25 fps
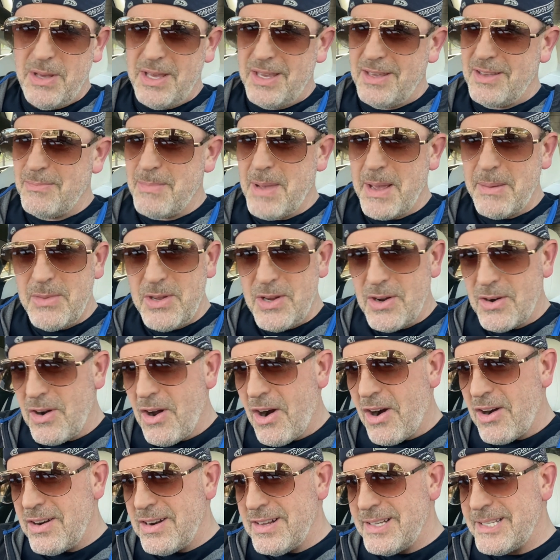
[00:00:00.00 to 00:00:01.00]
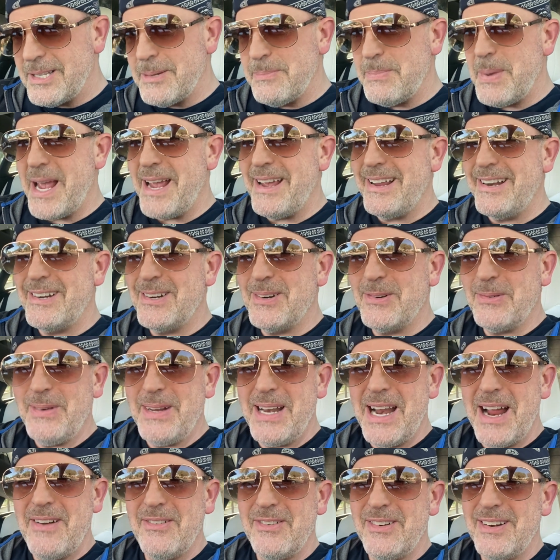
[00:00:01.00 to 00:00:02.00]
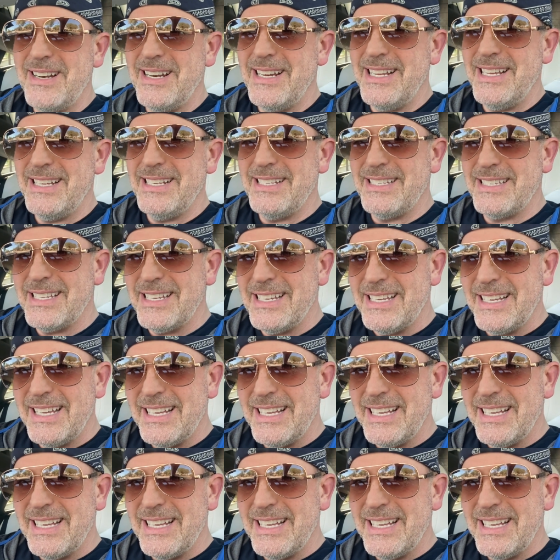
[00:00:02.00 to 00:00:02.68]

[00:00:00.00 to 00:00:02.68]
Maybe you're an artist, a painter, whatever it is.